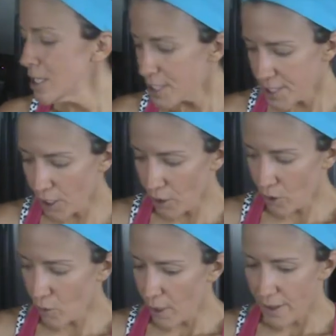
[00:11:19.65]

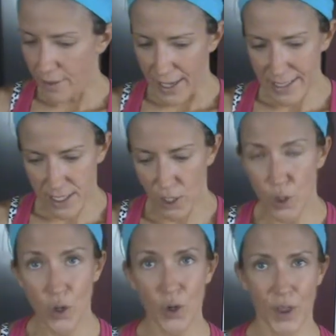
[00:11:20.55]
So that's the
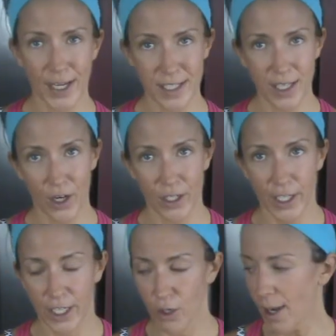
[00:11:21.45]
goal, that's the
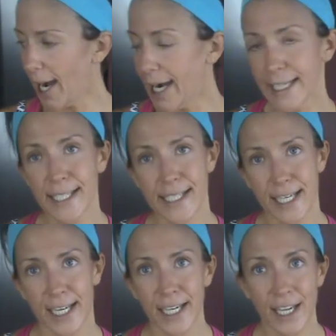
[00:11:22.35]
cardio. I need to
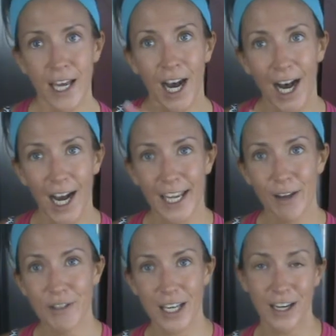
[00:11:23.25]
eat. I
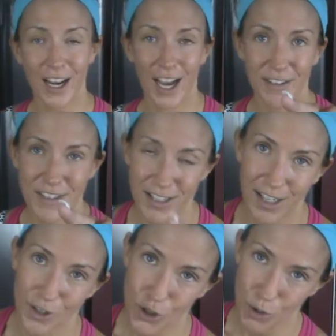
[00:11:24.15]
have done it. I have
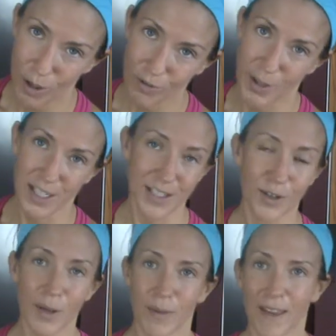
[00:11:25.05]
stayed under 12 minutes.
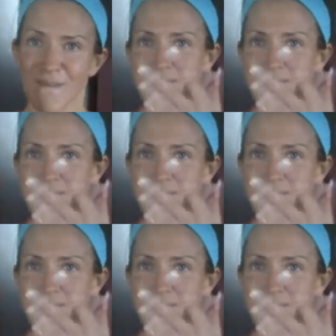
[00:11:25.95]
Look at me.